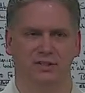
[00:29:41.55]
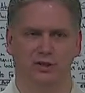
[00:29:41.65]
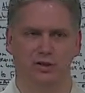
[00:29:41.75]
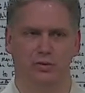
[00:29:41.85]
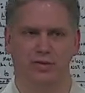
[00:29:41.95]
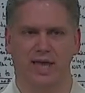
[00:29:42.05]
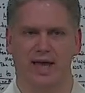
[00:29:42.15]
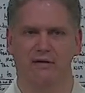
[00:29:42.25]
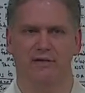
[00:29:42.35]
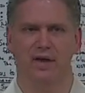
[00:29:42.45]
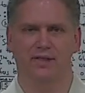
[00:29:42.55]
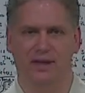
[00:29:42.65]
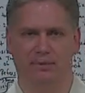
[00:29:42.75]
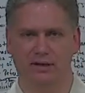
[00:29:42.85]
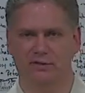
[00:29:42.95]
Jews have that
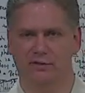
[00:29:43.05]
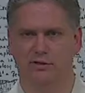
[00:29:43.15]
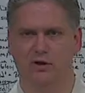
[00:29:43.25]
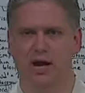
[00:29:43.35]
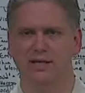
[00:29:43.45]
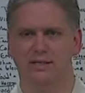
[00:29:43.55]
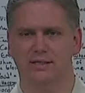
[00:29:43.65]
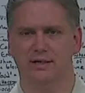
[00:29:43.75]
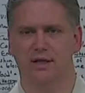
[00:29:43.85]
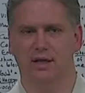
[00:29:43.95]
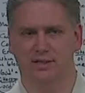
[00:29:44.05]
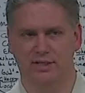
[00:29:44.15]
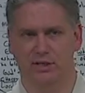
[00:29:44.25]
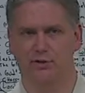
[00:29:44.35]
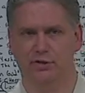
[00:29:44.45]
believed in Christ? Because he
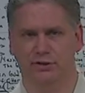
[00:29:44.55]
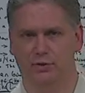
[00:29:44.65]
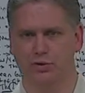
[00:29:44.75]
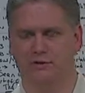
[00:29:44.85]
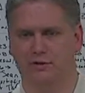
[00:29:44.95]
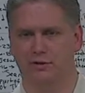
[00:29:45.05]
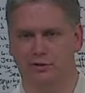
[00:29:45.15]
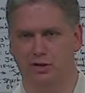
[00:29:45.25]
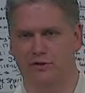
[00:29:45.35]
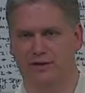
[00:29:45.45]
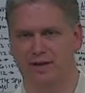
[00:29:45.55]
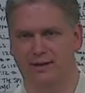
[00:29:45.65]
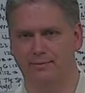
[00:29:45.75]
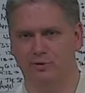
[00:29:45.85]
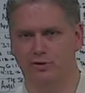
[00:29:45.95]
knows there's three different there's two different
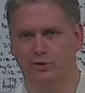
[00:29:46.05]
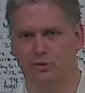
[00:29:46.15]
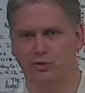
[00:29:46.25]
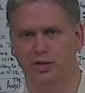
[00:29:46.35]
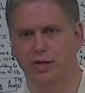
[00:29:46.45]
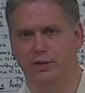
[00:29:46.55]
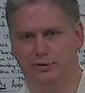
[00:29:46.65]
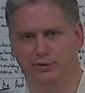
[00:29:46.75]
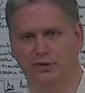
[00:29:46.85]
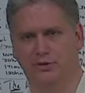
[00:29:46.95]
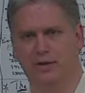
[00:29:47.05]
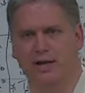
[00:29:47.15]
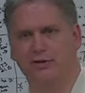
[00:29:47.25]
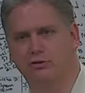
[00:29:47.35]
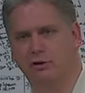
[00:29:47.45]
types of Jews. There's those that are
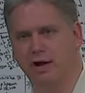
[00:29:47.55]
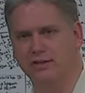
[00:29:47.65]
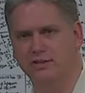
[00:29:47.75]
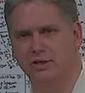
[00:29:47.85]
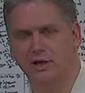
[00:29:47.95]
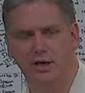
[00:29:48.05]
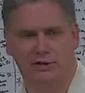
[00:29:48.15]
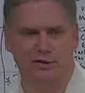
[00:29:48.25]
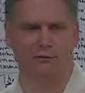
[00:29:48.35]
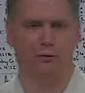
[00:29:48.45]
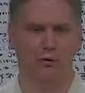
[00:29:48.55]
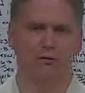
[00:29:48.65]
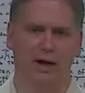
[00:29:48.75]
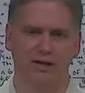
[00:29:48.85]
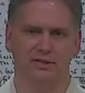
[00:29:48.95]
against Christ and those that are for
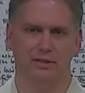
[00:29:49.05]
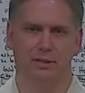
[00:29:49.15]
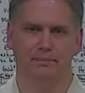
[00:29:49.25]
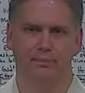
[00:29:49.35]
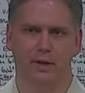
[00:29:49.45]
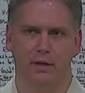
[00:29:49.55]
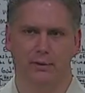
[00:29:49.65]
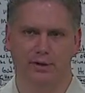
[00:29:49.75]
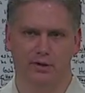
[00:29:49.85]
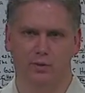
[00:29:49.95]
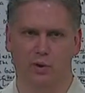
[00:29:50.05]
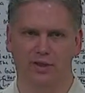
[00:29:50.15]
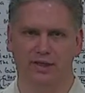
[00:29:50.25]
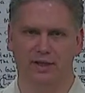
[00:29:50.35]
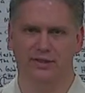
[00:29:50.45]
Christ. But he knows one
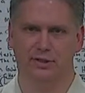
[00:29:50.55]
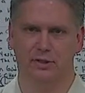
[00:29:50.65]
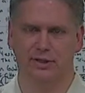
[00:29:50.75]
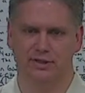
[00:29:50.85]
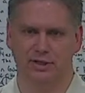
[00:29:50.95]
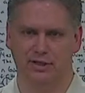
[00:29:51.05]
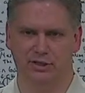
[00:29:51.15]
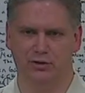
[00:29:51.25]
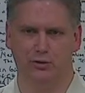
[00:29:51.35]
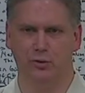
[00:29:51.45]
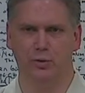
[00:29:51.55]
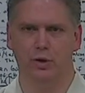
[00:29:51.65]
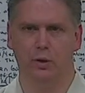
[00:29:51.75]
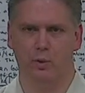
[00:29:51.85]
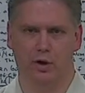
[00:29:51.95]
thing is, is, is true,
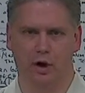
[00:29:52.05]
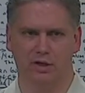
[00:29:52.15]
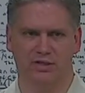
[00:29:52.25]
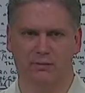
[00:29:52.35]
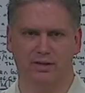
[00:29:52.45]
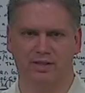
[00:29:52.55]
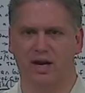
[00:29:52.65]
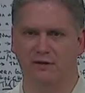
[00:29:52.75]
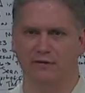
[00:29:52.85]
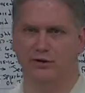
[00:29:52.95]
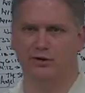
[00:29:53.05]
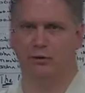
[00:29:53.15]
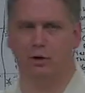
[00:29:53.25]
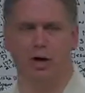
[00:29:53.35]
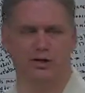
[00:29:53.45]
regardless of what side of the fence
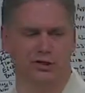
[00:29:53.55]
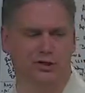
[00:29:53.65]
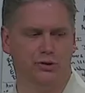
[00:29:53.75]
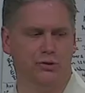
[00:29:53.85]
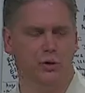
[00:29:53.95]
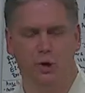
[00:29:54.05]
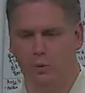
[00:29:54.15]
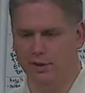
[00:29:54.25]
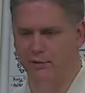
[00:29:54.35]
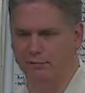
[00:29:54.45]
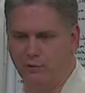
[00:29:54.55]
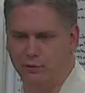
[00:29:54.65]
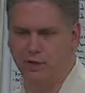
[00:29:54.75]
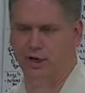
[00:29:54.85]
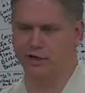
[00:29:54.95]
you're on as a Jew. Whether you're for
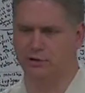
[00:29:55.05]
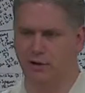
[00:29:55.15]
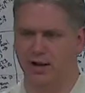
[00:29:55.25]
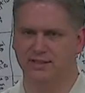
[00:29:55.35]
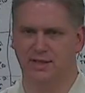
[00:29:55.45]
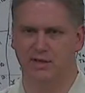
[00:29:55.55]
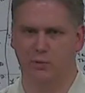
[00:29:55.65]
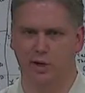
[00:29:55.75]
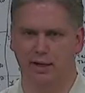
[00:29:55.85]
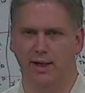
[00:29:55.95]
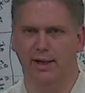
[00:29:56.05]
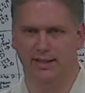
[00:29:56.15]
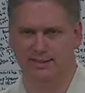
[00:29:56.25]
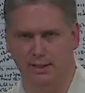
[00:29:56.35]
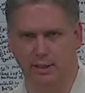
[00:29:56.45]
or against Christ, guess what? He's
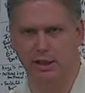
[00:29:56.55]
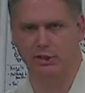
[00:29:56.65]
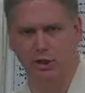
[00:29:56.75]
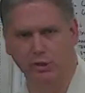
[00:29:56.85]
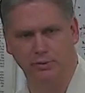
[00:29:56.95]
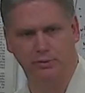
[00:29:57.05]
still a Jew.